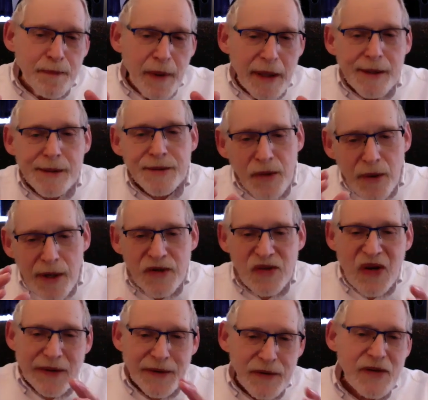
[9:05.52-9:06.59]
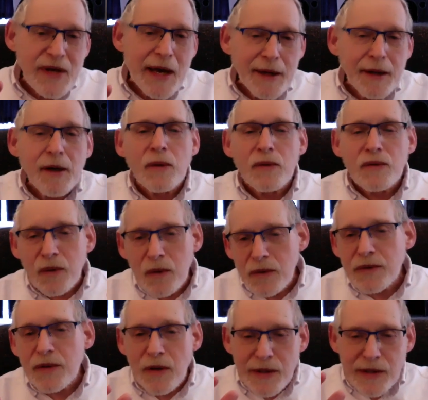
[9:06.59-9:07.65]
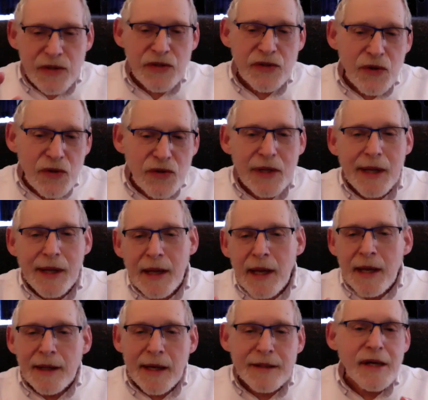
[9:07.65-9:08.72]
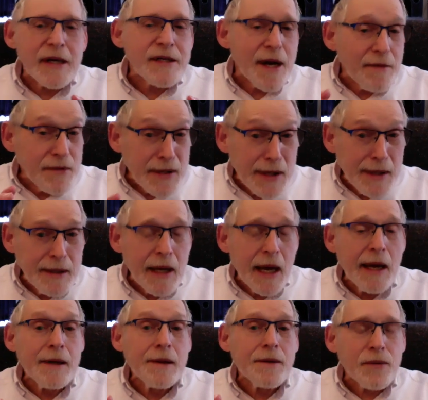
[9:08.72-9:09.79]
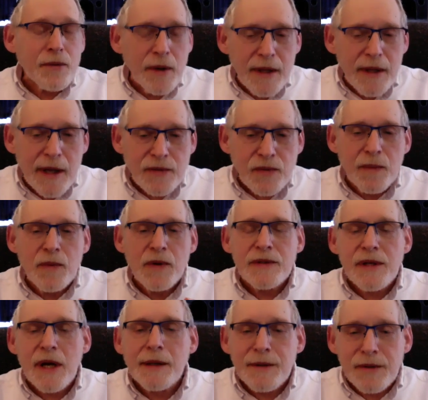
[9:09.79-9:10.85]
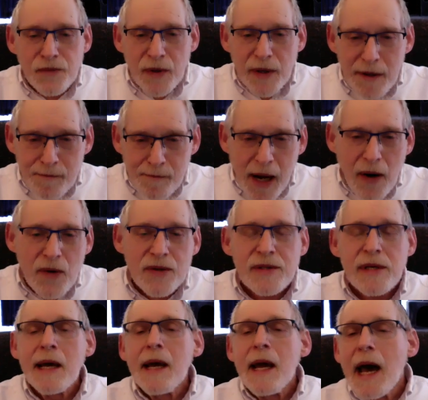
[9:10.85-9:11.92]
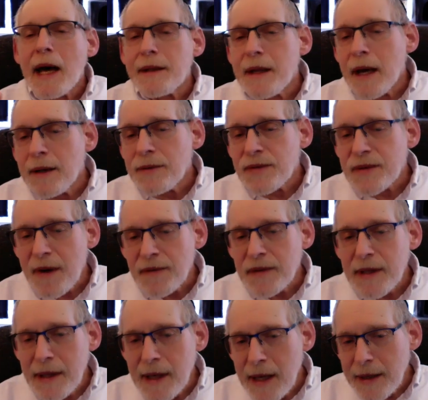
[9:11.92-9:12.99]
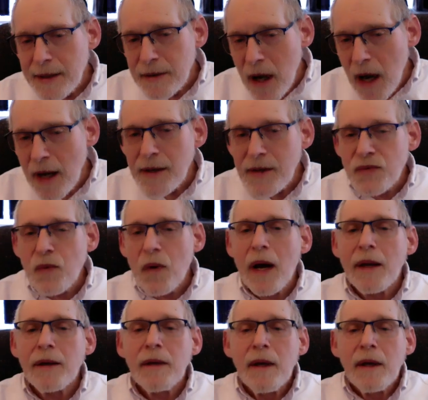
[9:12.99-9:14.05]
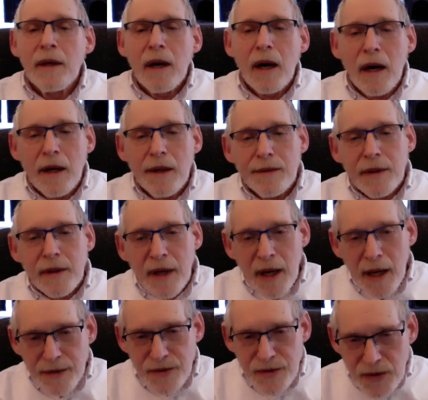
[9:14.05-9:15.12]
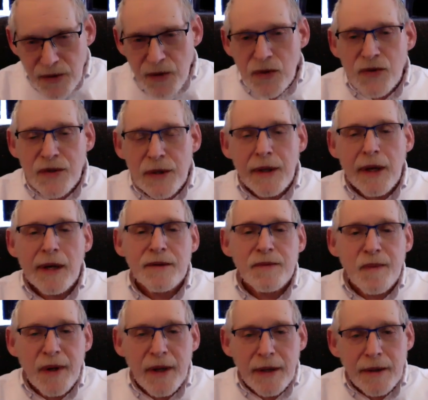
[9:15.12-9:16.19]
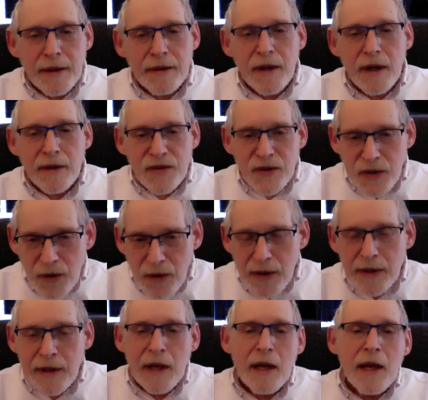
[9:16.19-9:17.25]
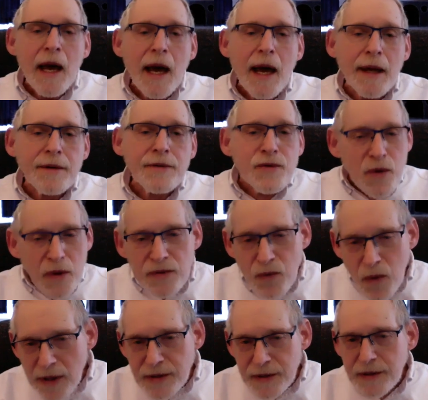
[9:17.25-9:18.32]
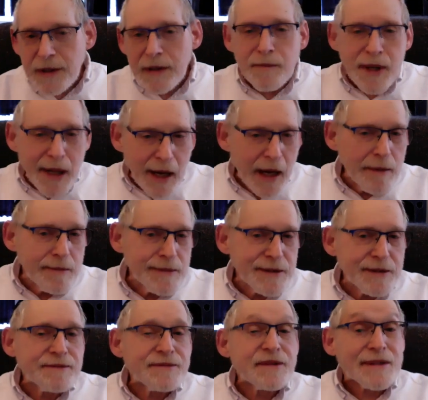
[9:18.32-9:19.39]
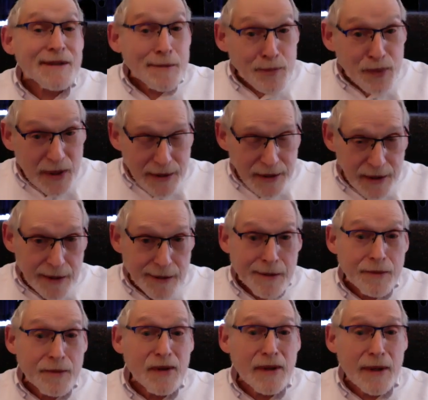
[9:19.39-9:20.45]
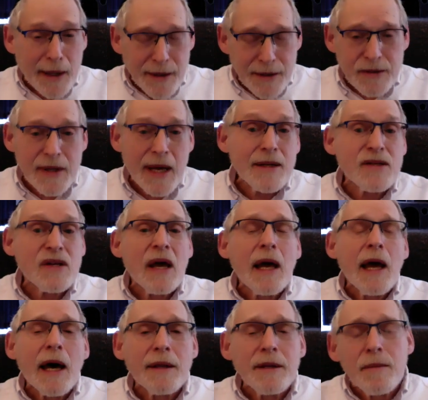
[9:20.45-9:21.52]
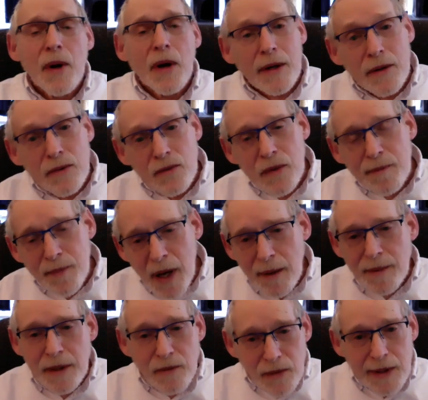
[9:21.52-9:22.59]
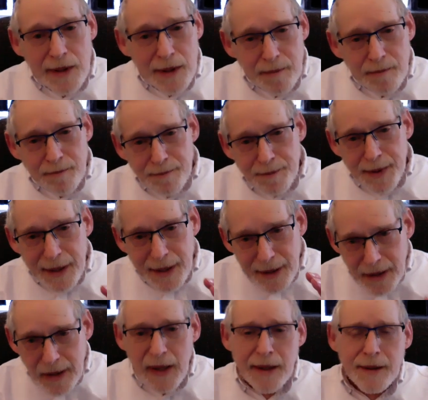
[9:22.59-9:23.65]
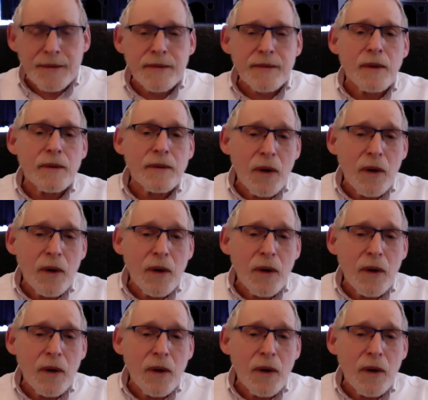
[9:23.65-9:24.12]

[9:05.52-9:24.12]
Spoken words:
But historians get to say, so this is usually, they say 1783, that's when we signed the Treaty of Paris. And then 1789 is when the Constitution has been secured, and George Washington becomes the first president of the United States, and the American Republic really begins.